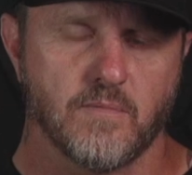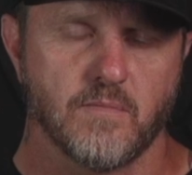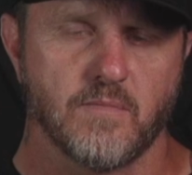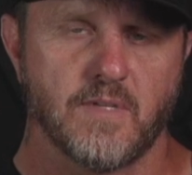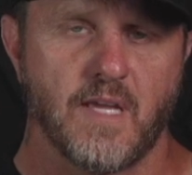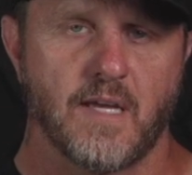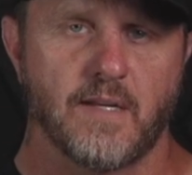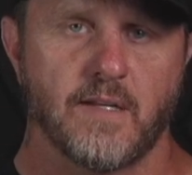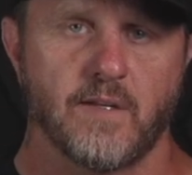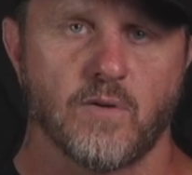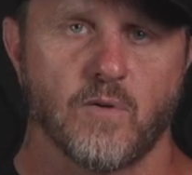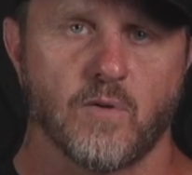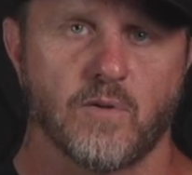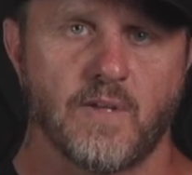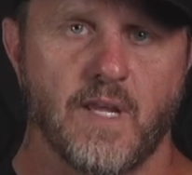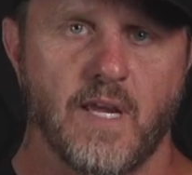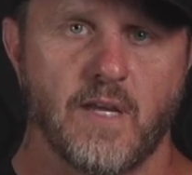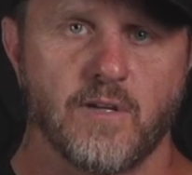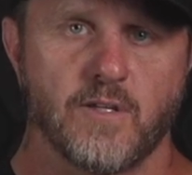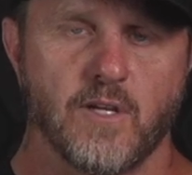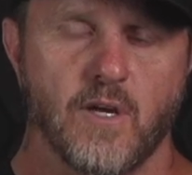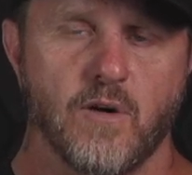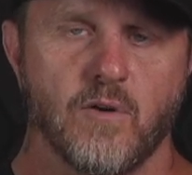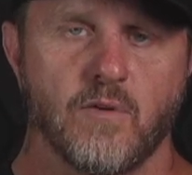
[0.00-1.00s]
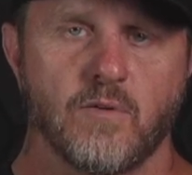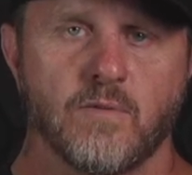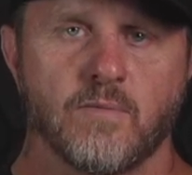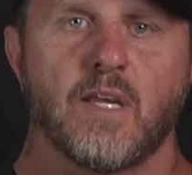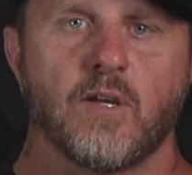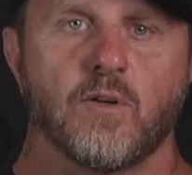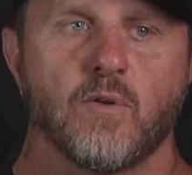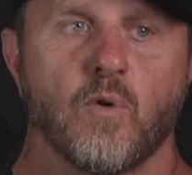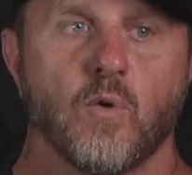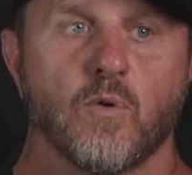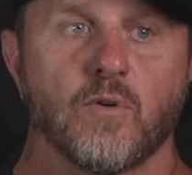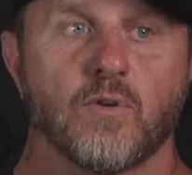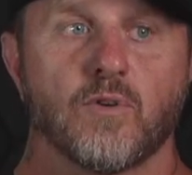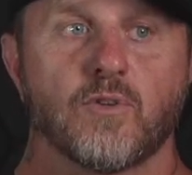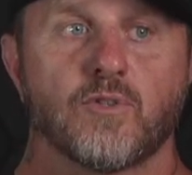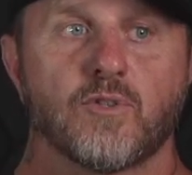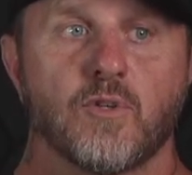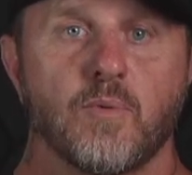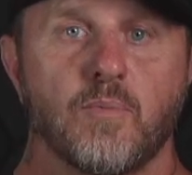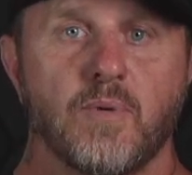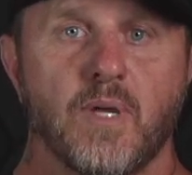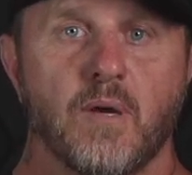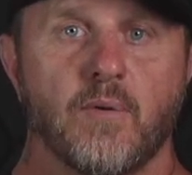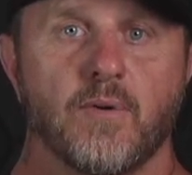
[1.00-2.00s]
down in Orlando in order
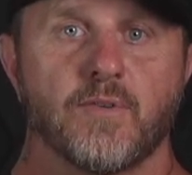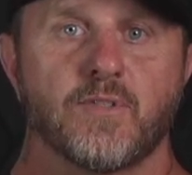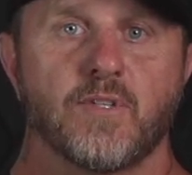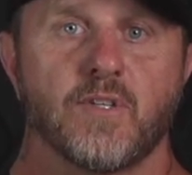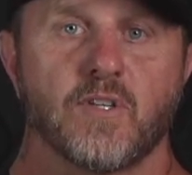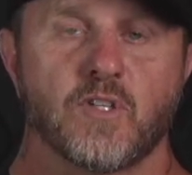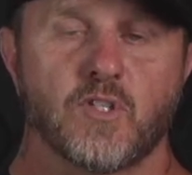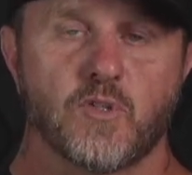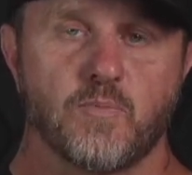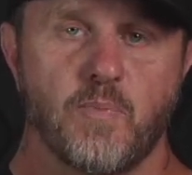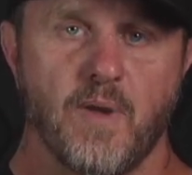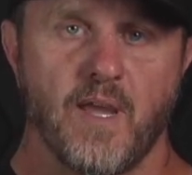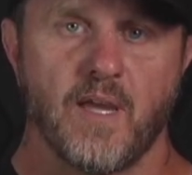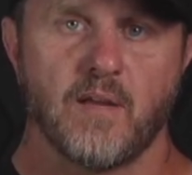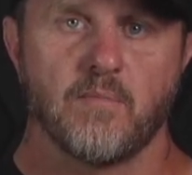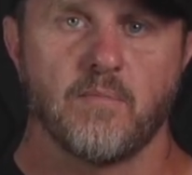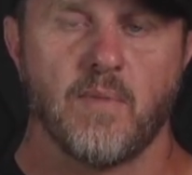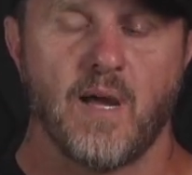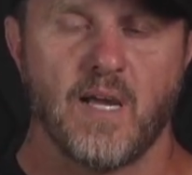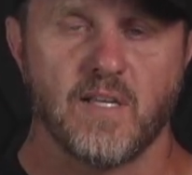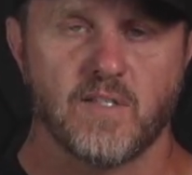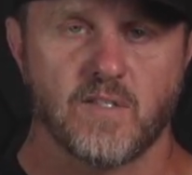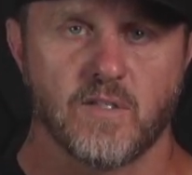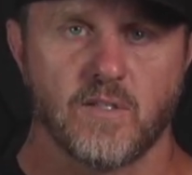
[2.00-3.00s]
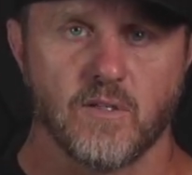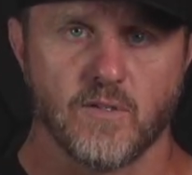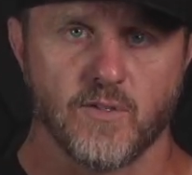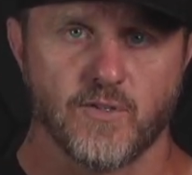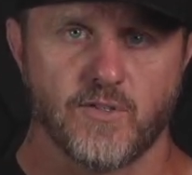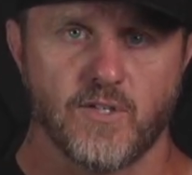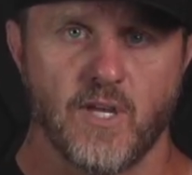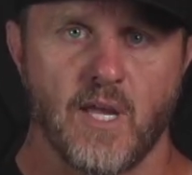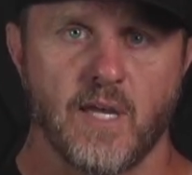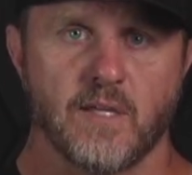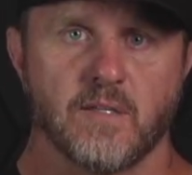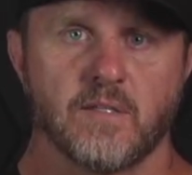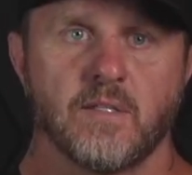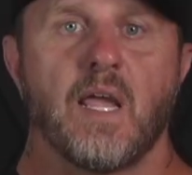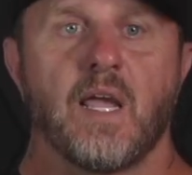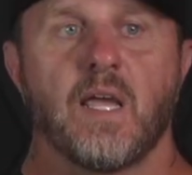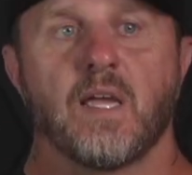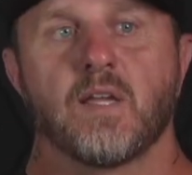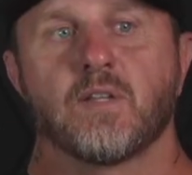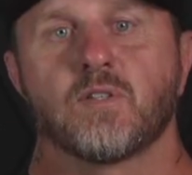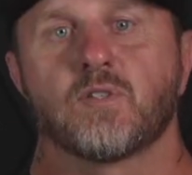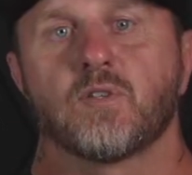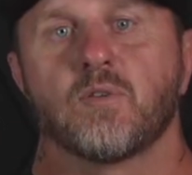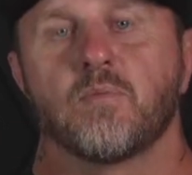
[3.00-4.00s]
to be able to expand my skill set
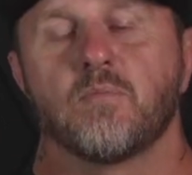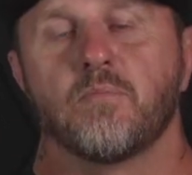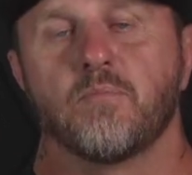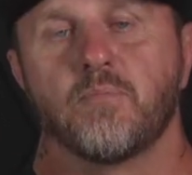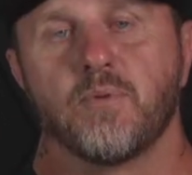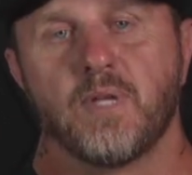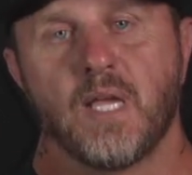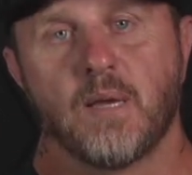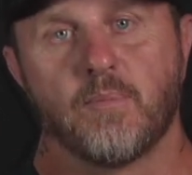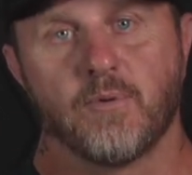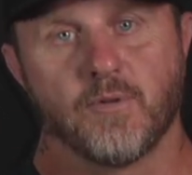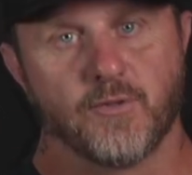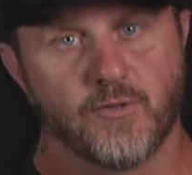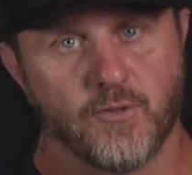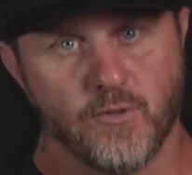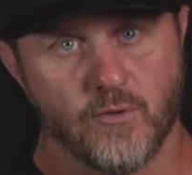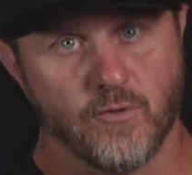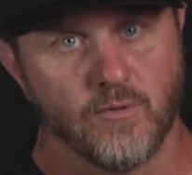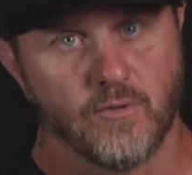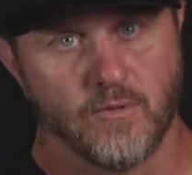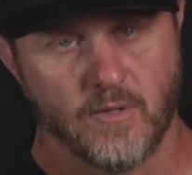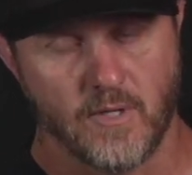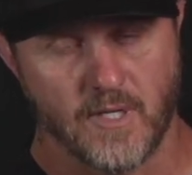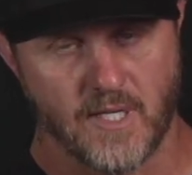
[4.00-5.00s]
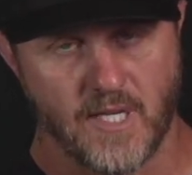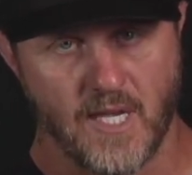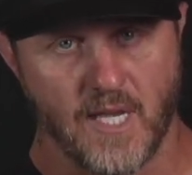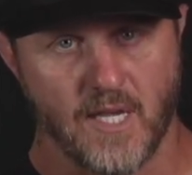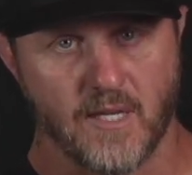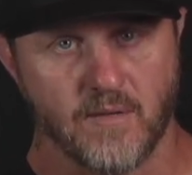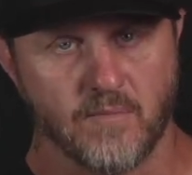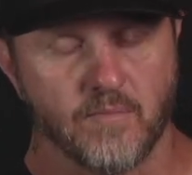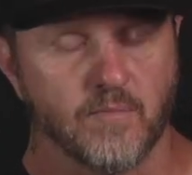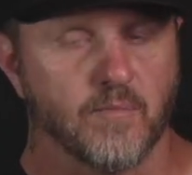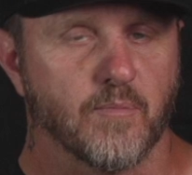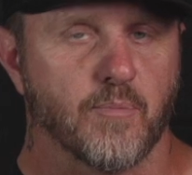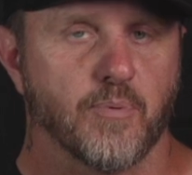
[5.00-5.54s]
and be able to, again,